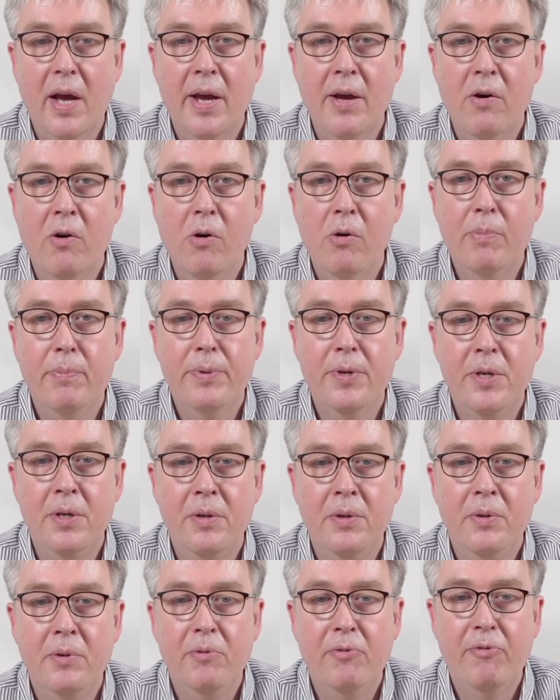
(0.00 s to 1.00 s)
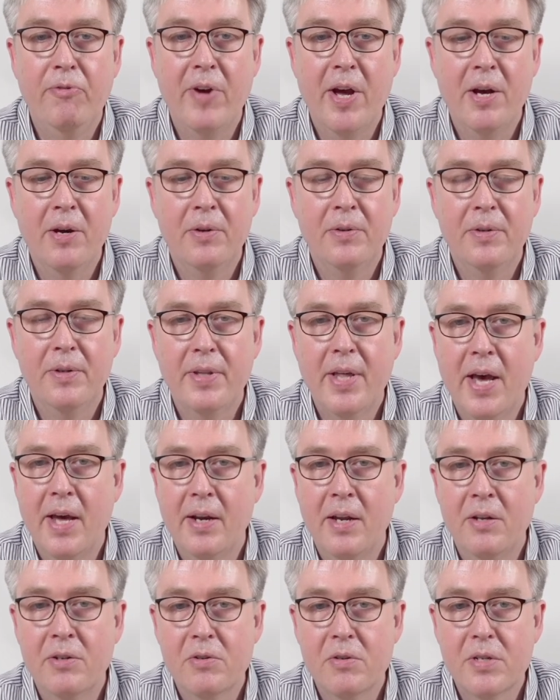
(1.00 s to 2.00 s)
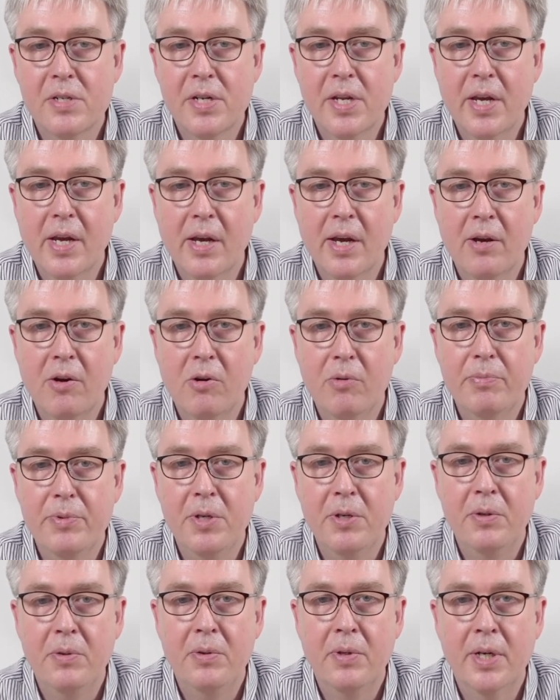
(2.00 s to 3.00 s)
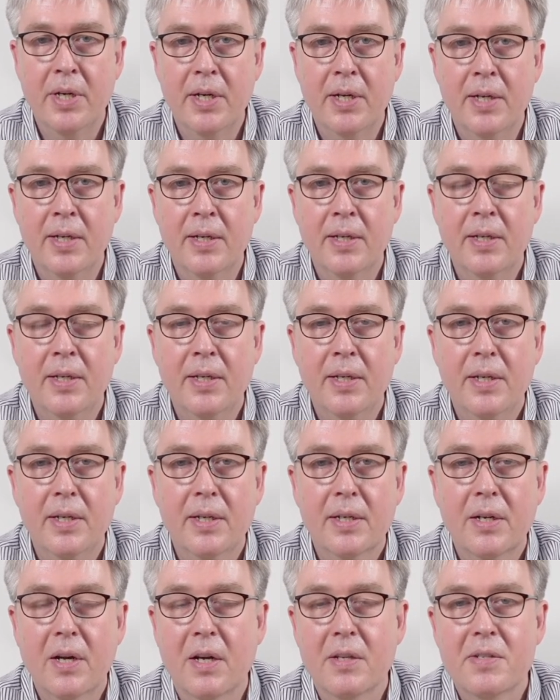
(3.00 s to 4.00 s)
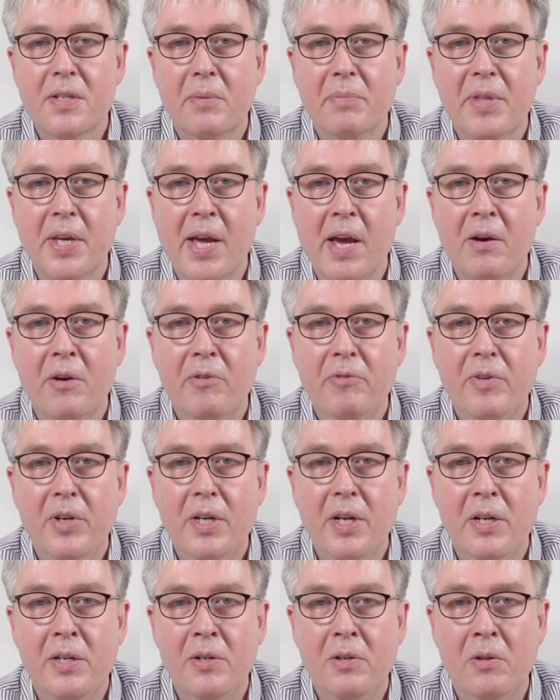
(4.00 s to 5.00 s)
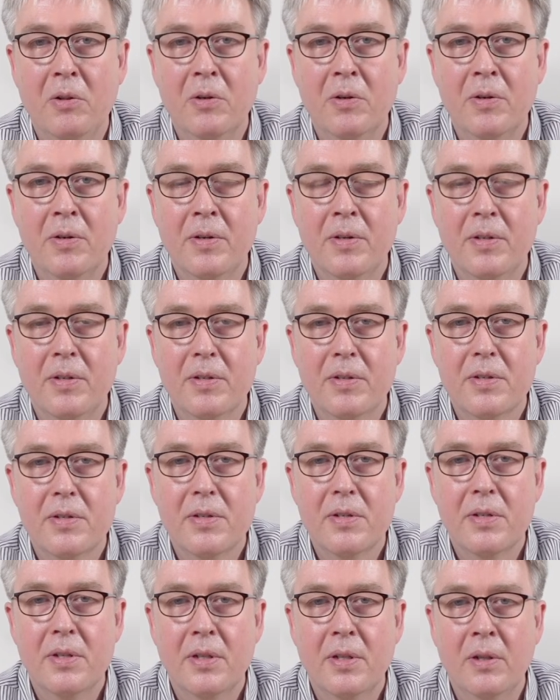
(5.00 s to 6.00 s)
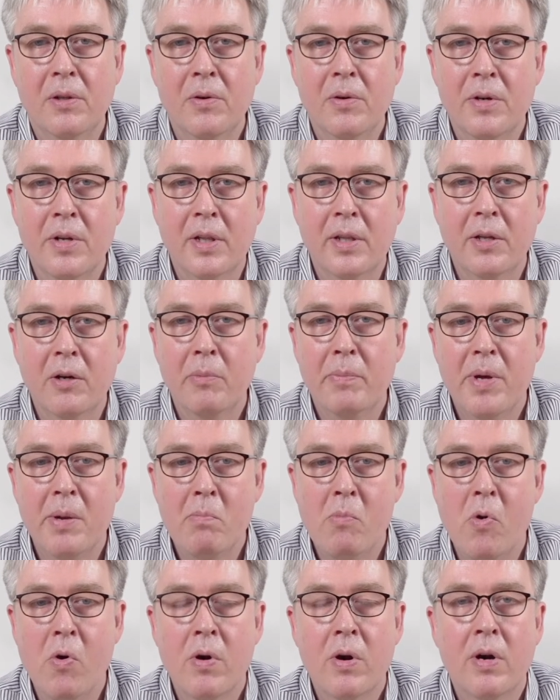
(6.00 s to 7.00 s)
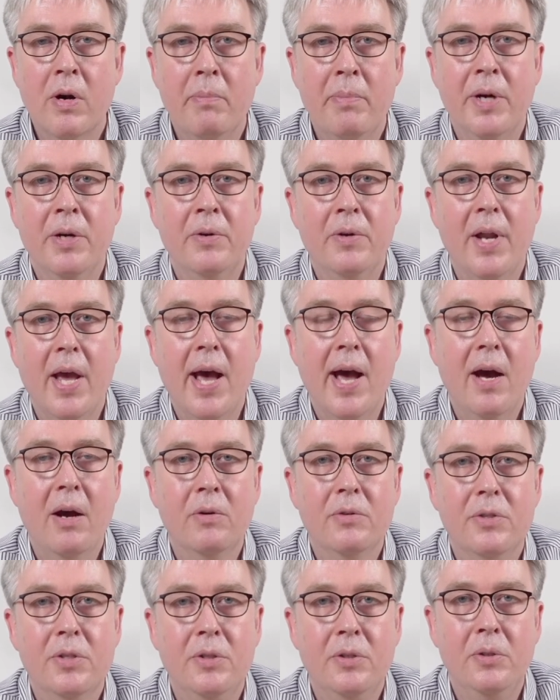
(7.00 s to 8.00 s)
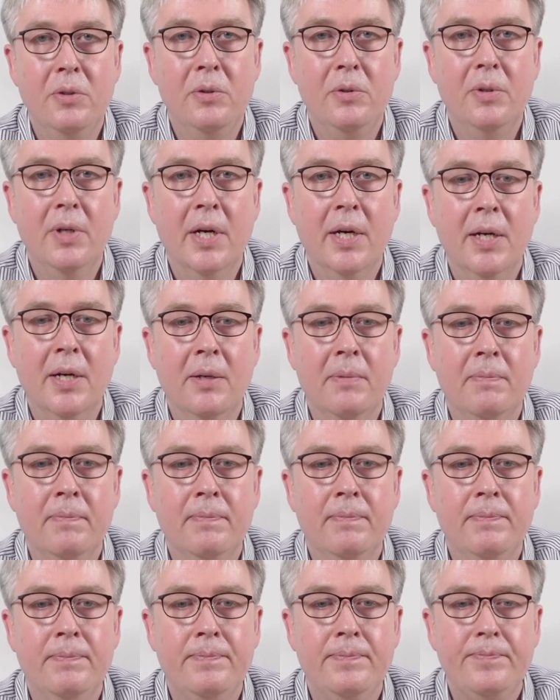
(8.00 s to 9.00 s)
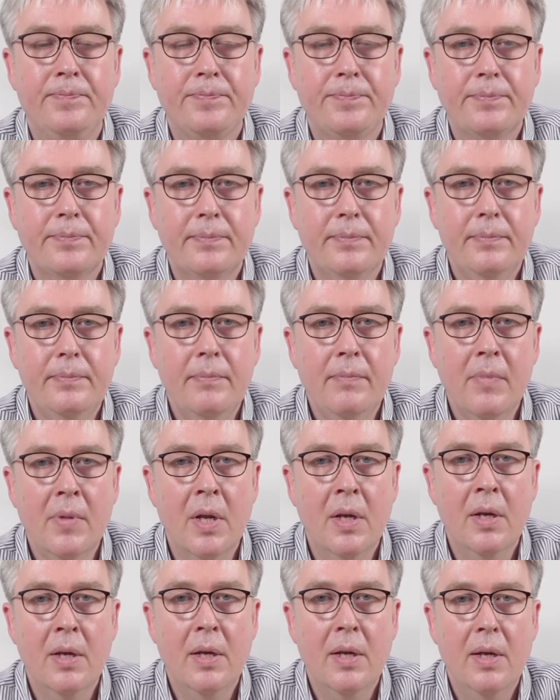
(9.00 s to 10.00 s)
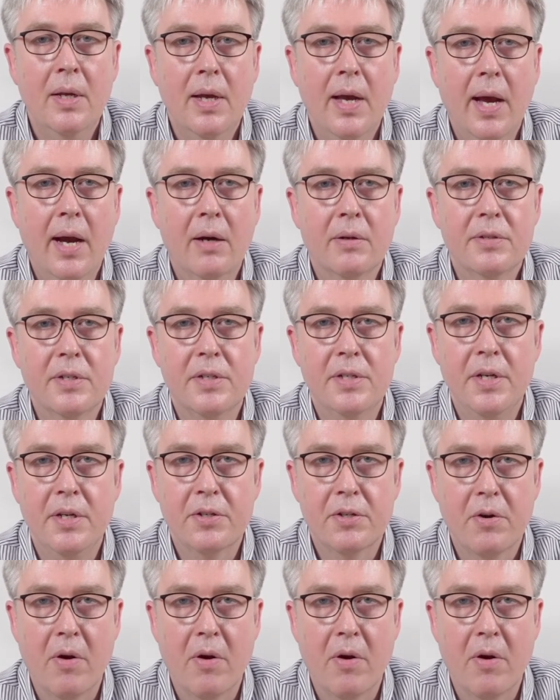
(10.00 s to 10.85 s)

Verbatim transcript: I hope you found that interesting. I hope you uh, got something out of it and you learned learned a little bit more about how to um, how to teach